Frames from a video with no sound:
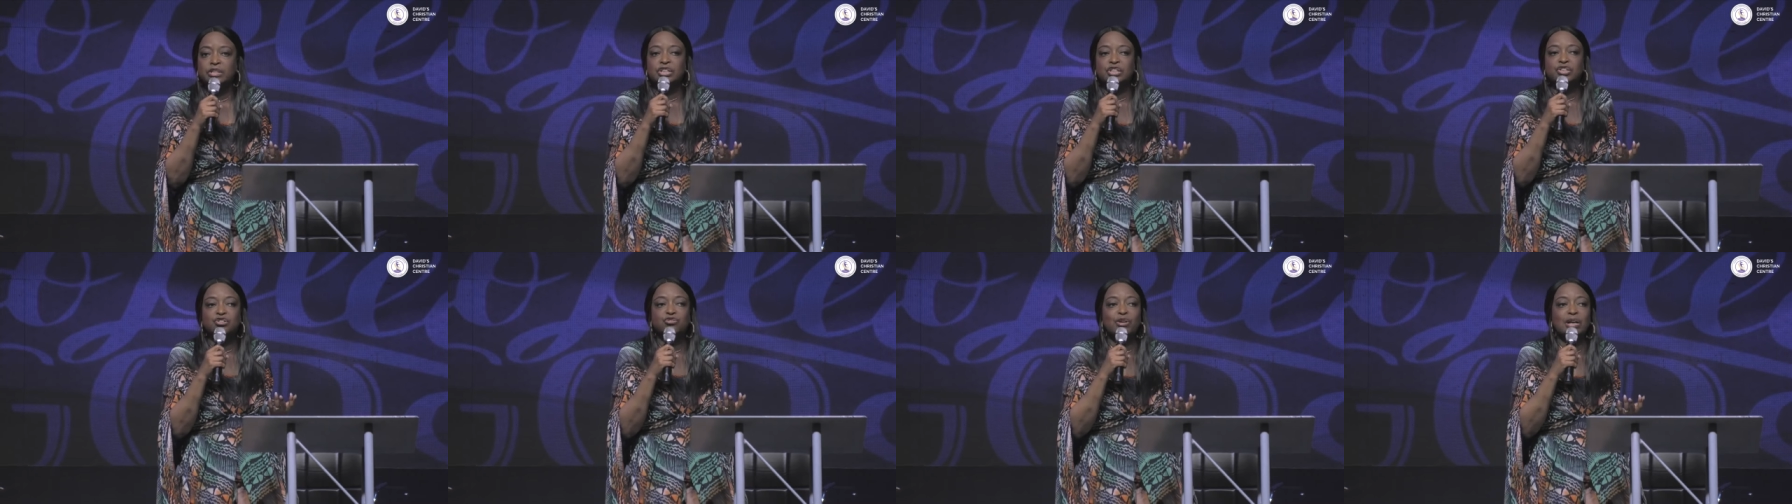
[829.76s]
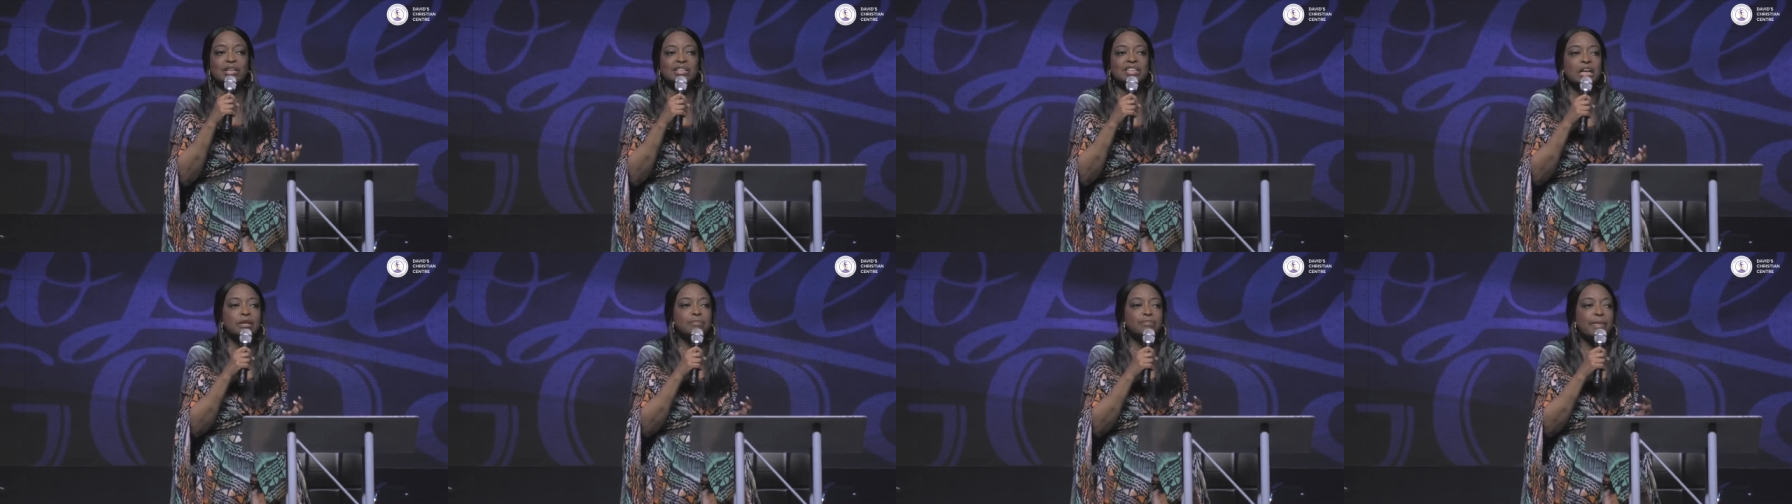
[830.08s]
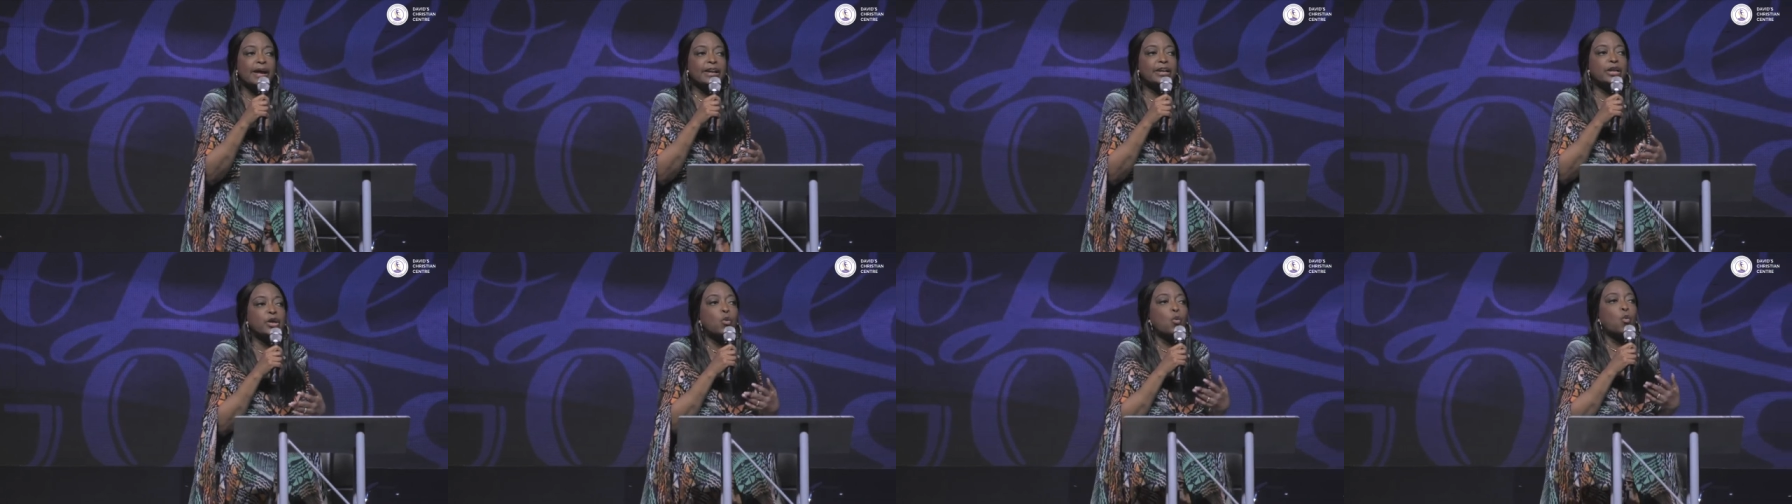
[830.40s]

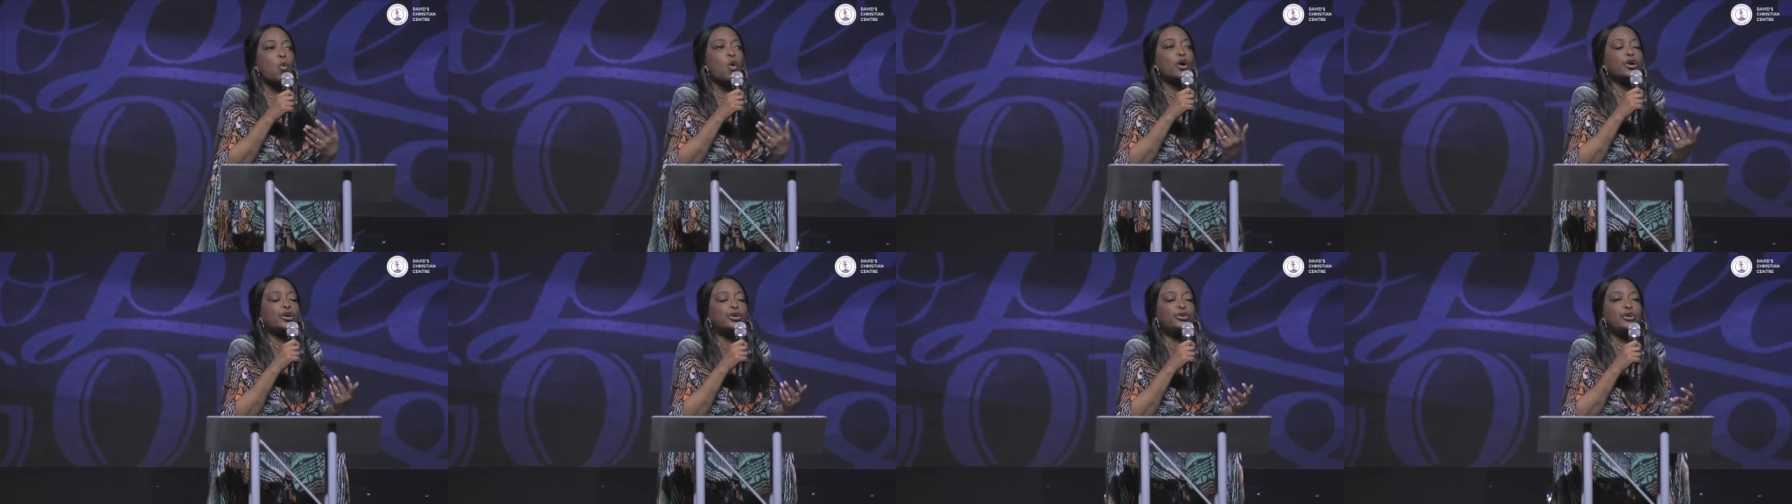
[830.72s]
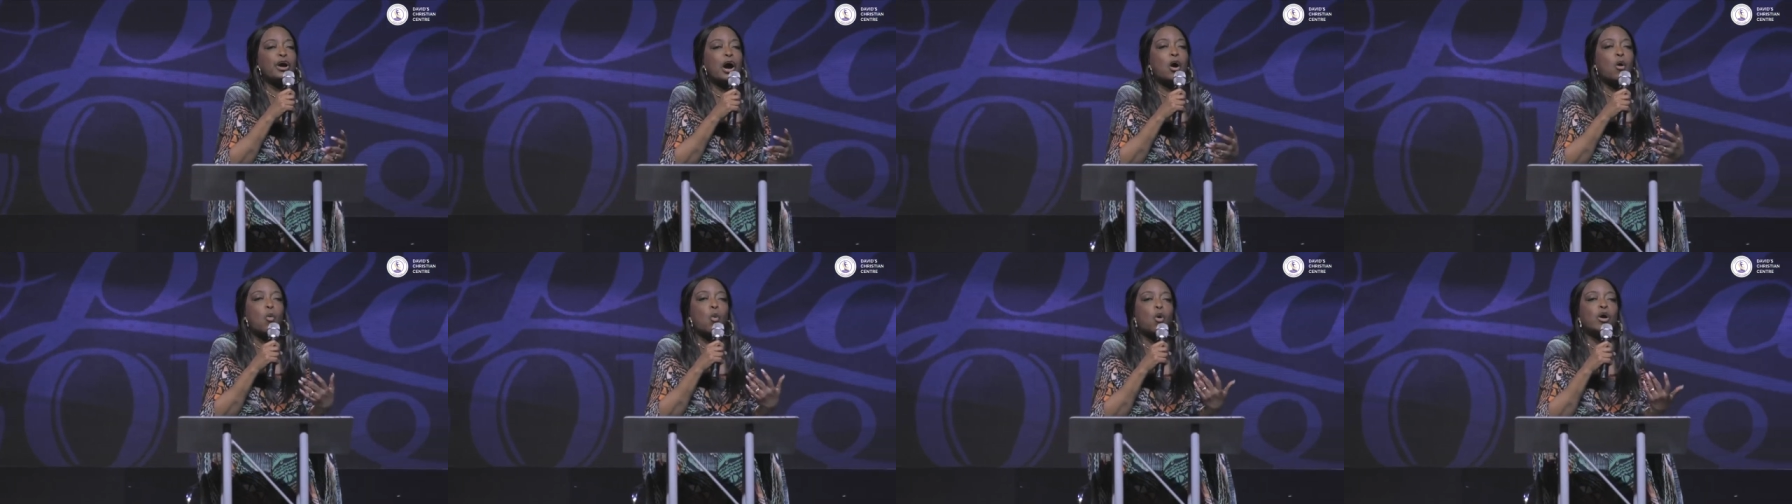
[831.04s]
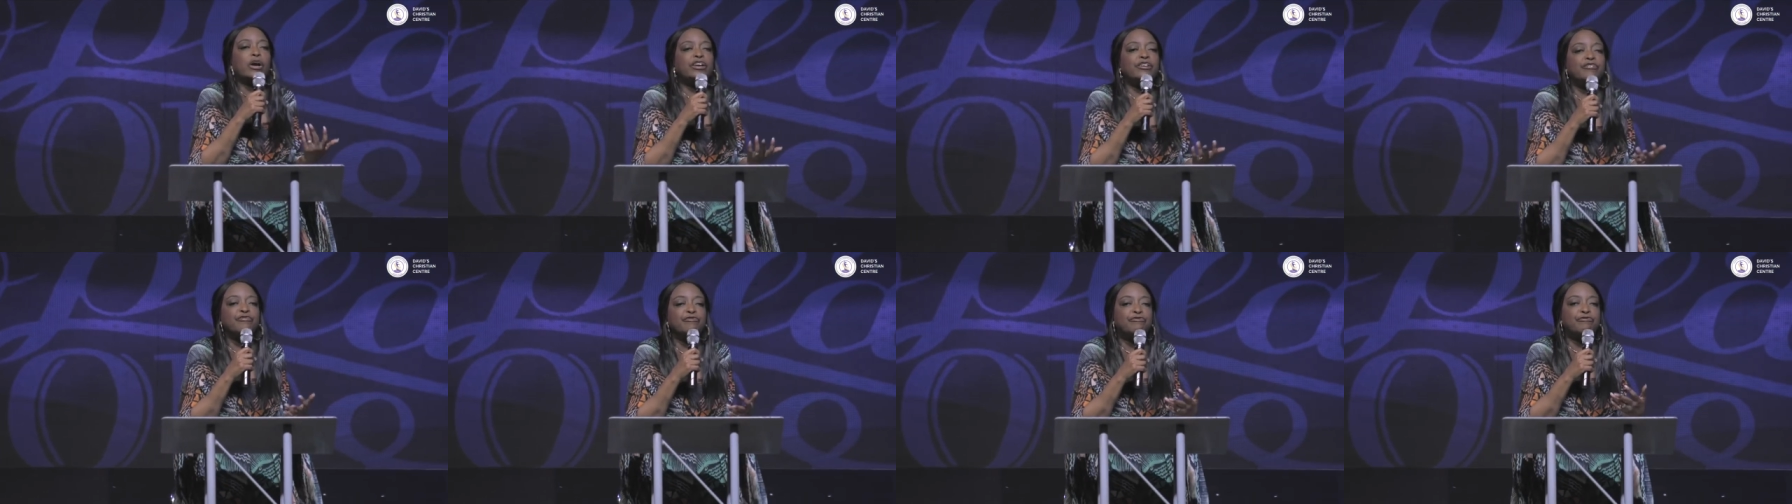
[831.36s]
Distracted by the work you are
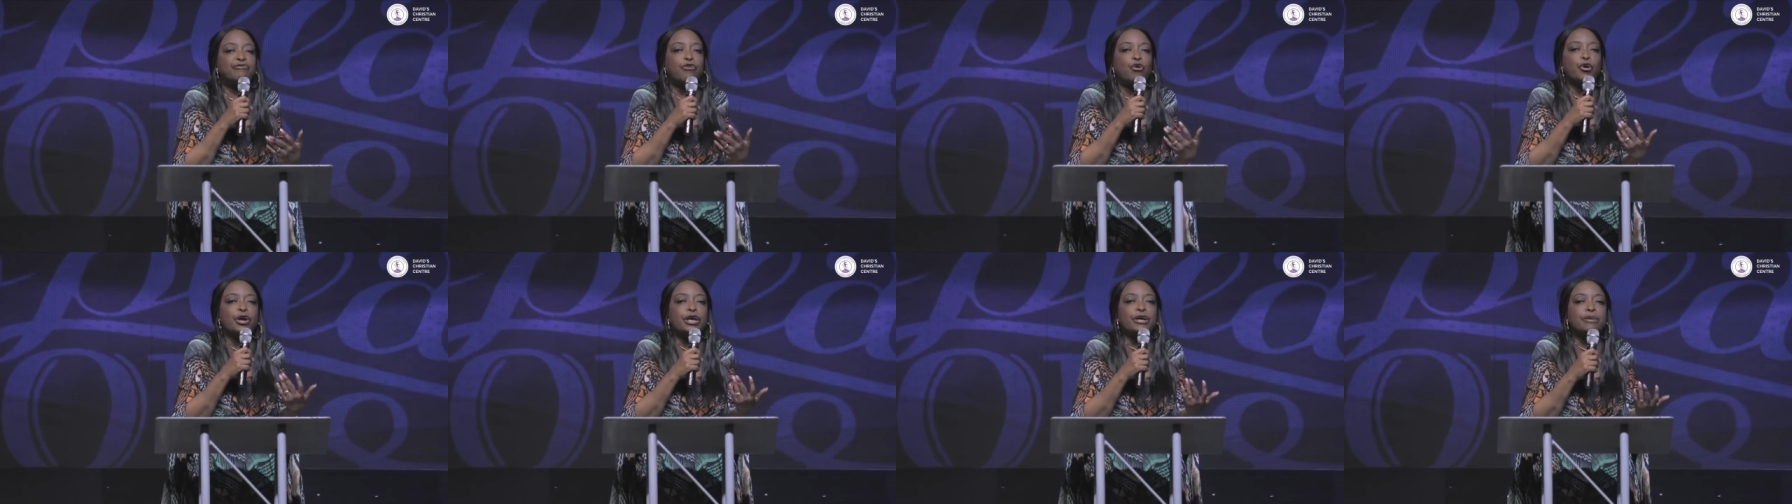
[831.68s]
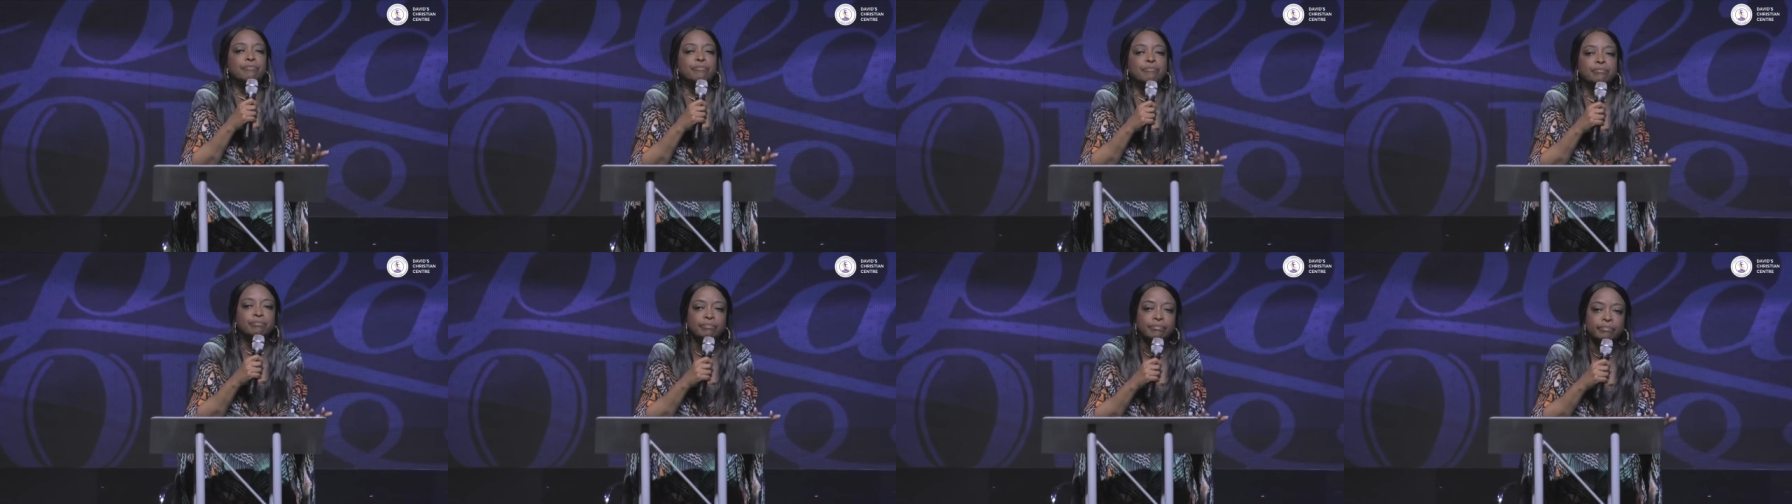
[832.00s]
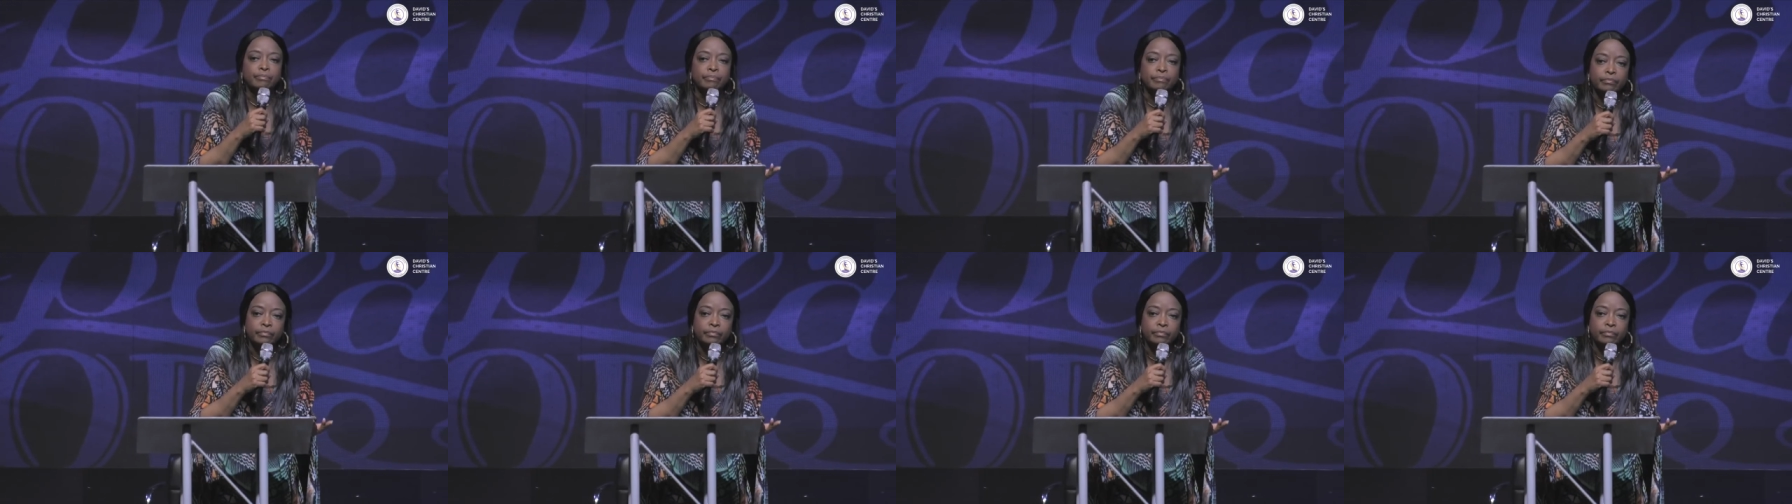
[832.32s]
working for Him.